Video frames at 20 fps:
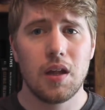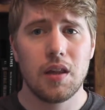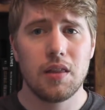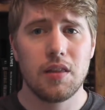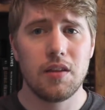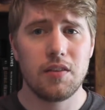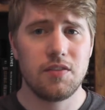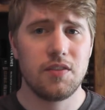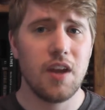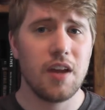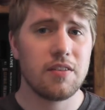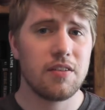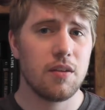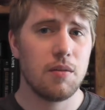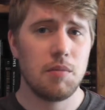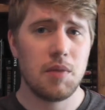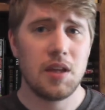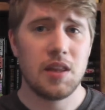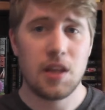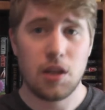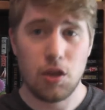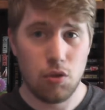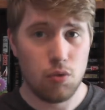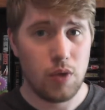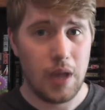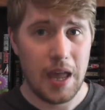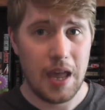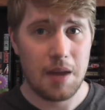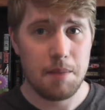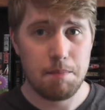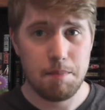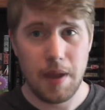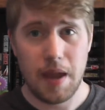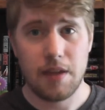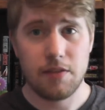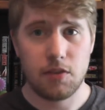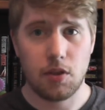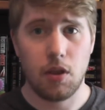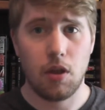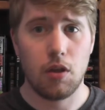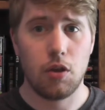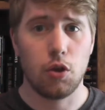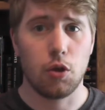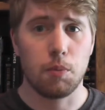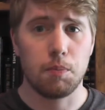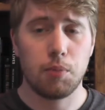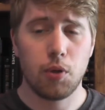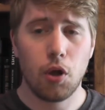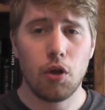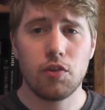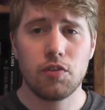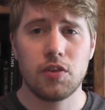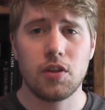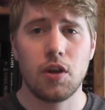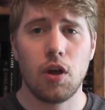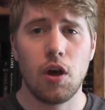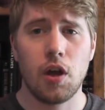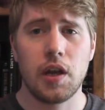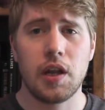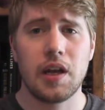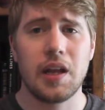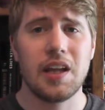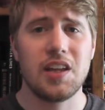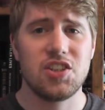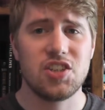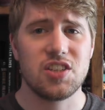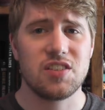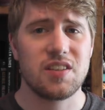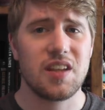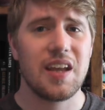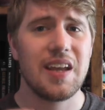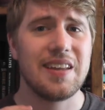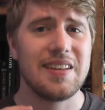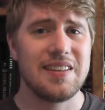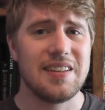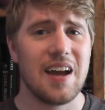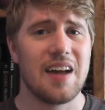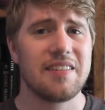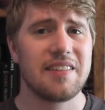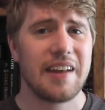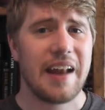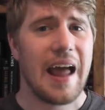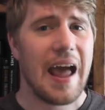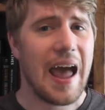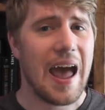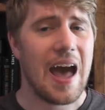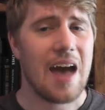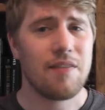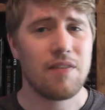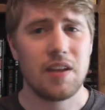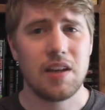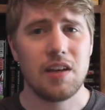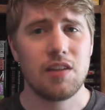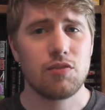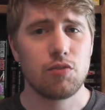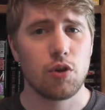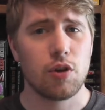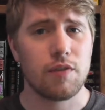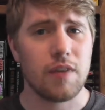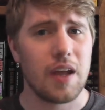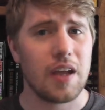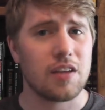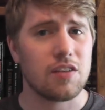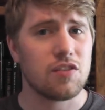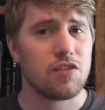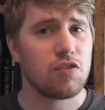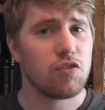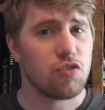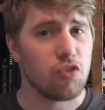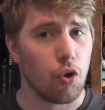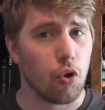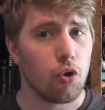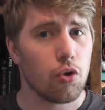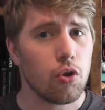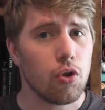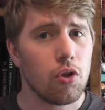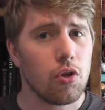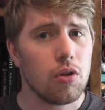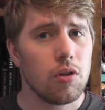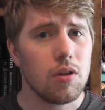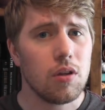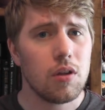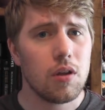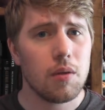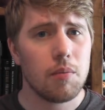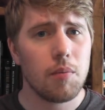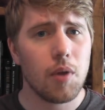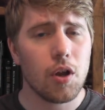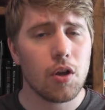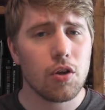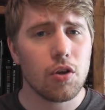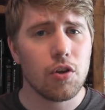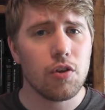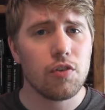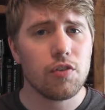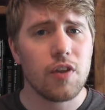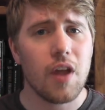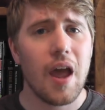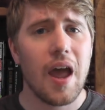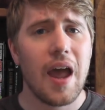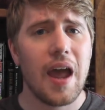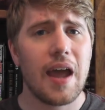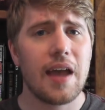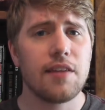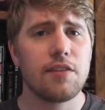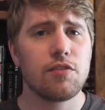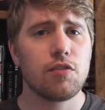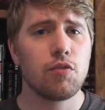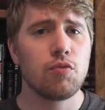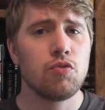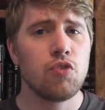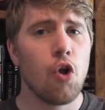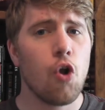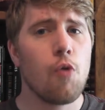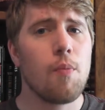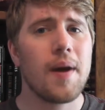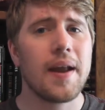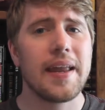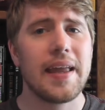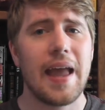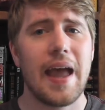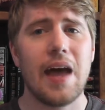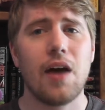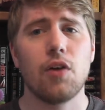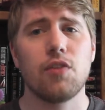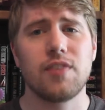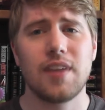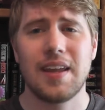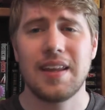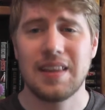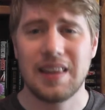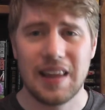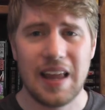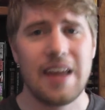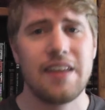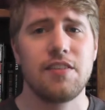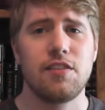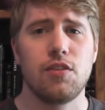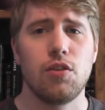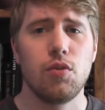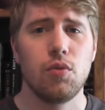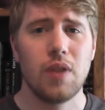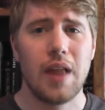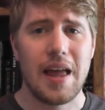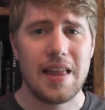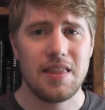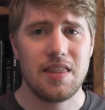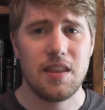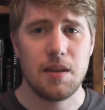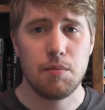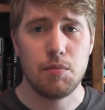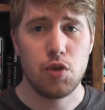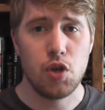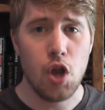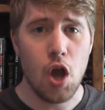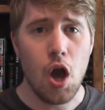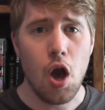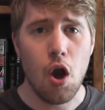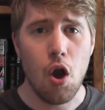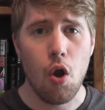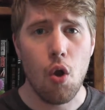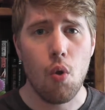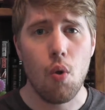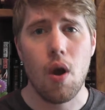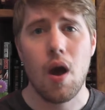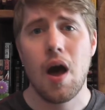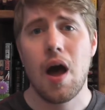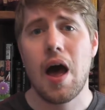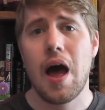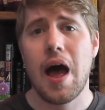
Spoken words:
this doesn't mean that you can't base your person on it. It doesn't have any sort of external markers, and so nobody else, unless you let them know,